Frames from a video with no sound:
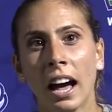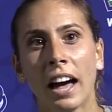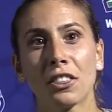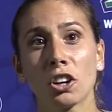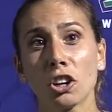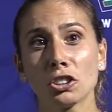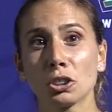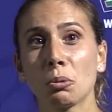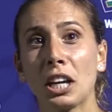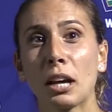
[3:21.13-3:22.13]
I thought
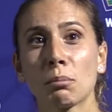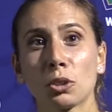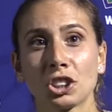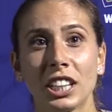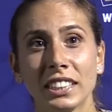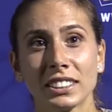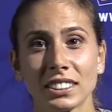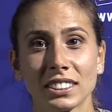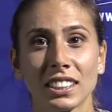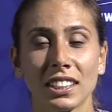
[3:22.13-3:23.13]
also we had more
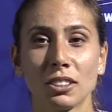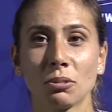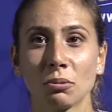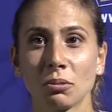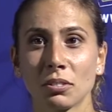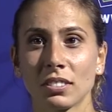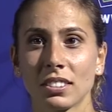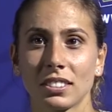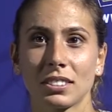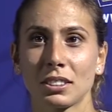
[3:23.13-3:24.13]
chances and
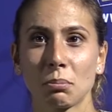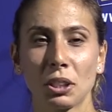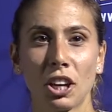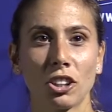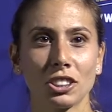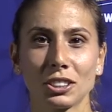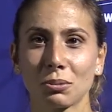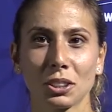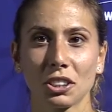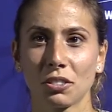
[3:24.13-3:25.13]
to be honest,
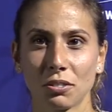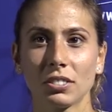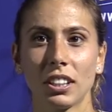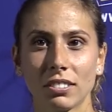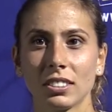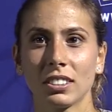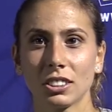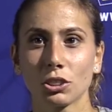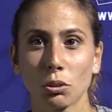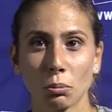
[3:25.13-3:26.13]
we could have
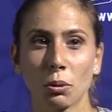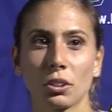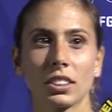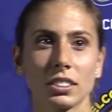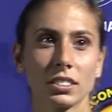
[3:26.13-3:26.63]
definitely scored more.